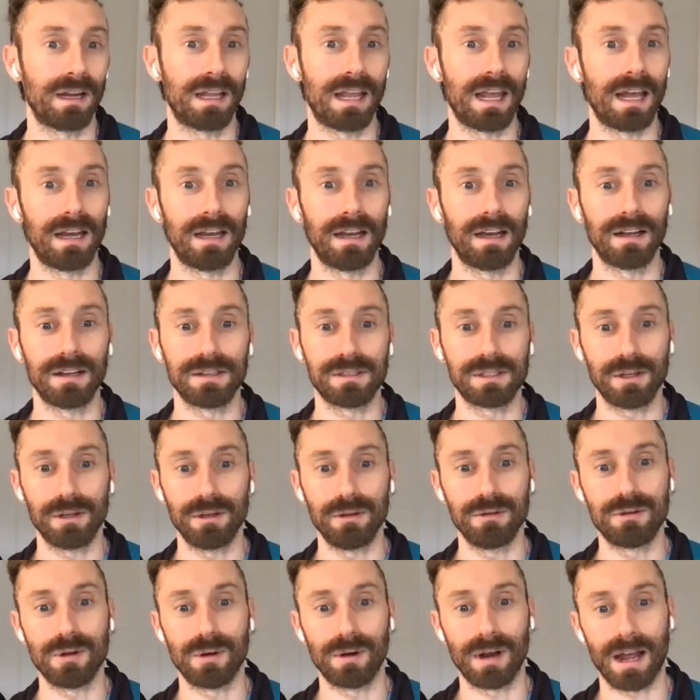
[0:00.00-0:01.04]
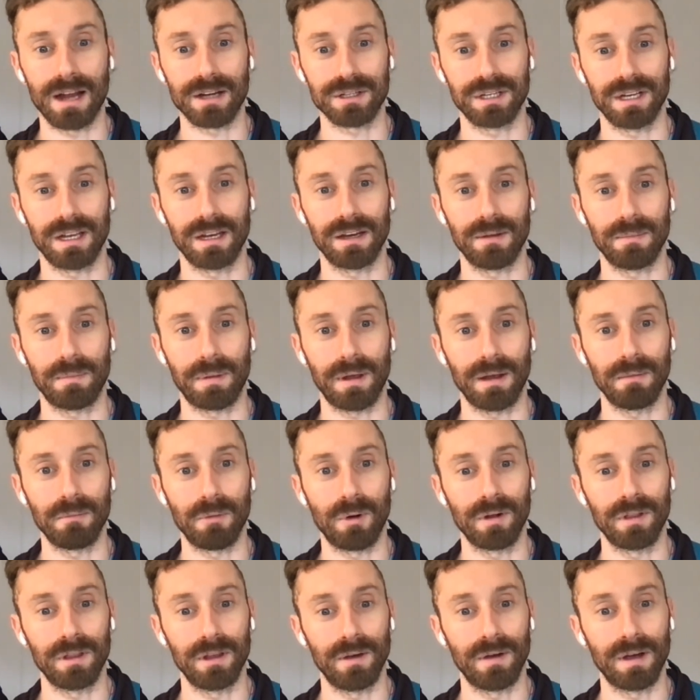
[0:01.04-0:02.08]
in Canada, so you don't actually end up paying
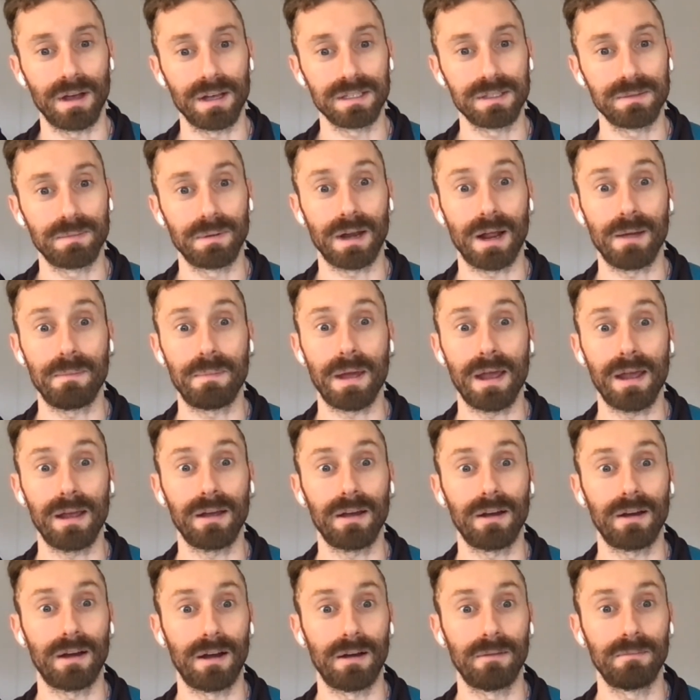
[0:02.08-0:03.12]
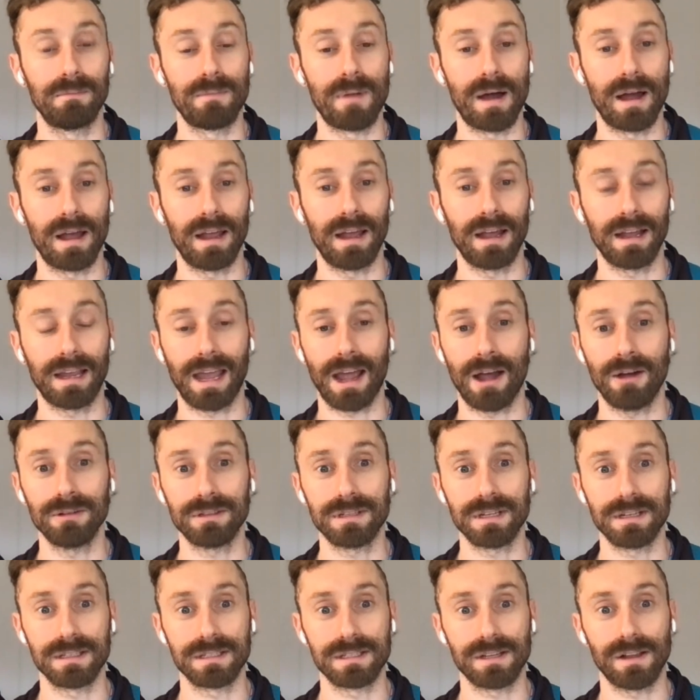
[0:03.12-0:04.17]
more in the U.S. But I pay my
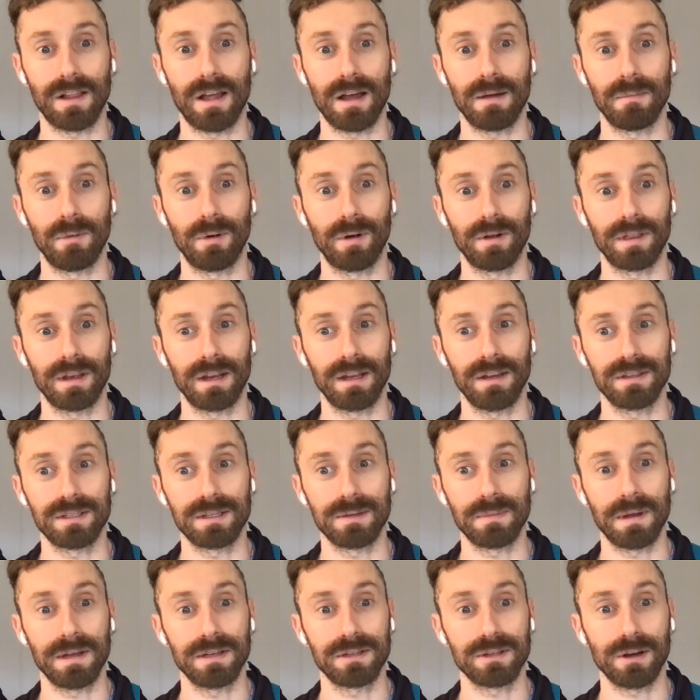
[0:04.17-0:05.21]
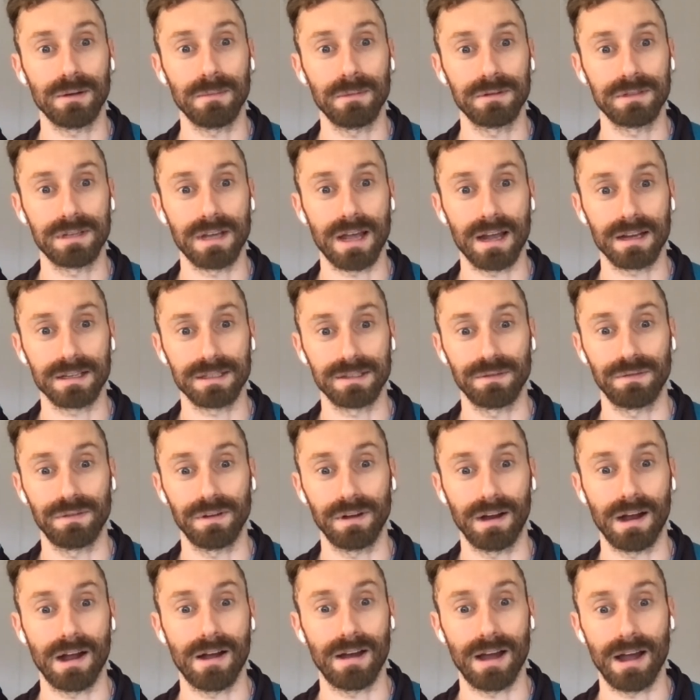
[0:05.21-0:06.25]
accountants a lot more than I used to pay TurboTax to
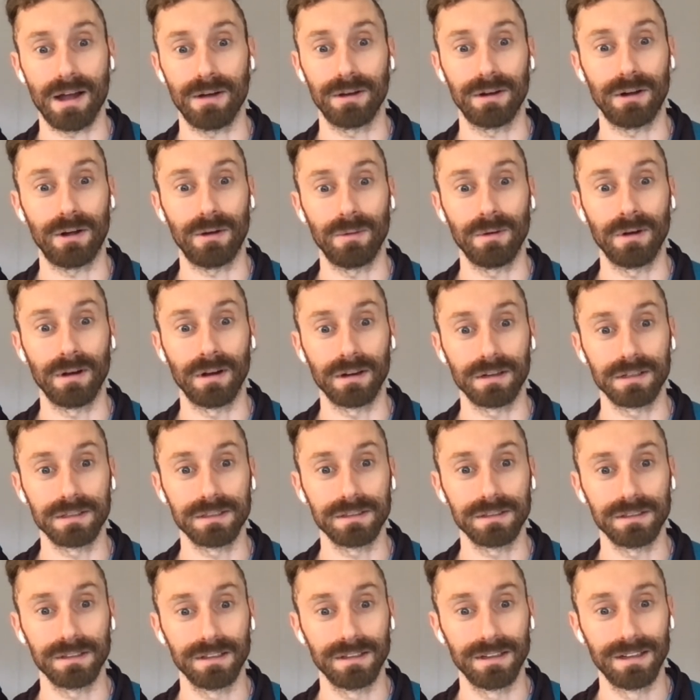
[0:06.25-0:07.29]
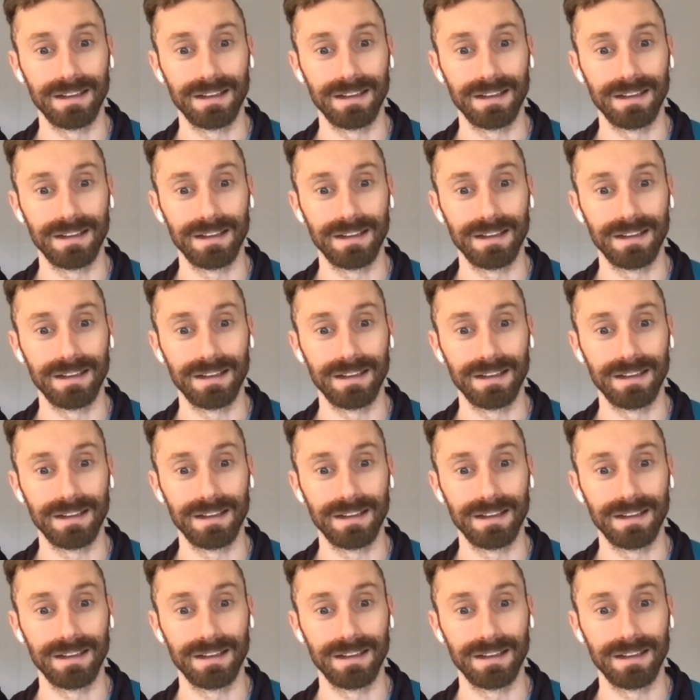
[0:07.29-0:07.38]
figure out how it all works.